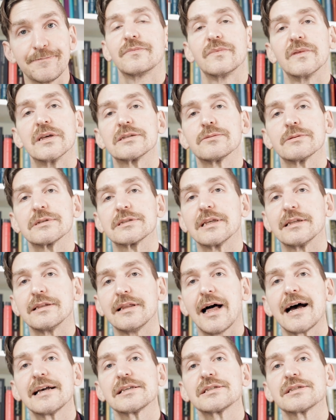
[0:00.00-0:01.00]
This was the
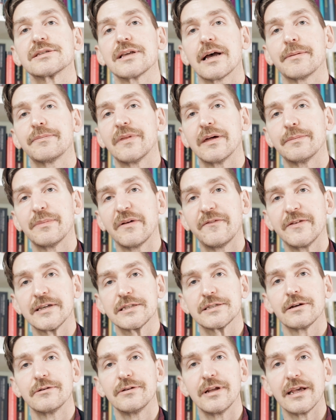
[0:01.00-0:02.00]
last step that
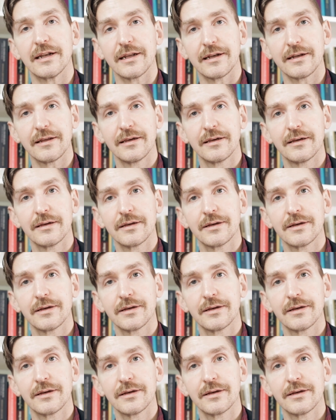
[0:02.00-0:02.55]
Mephisto needed.